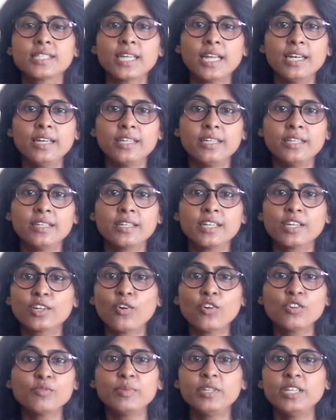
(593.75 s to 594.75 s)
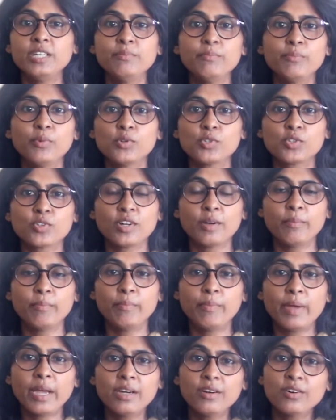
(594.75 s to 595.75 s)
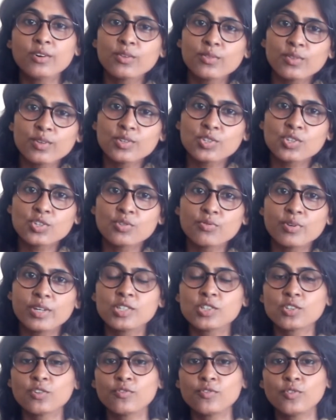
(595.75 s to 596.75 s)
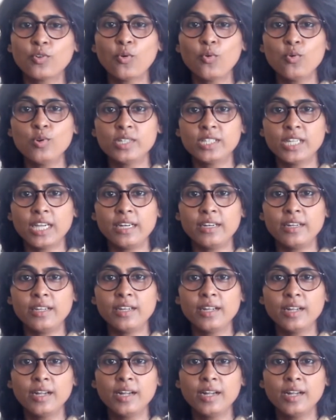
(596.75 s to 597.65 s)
Delhi cannot be imposed on a beggar on the streets of Old Delhi.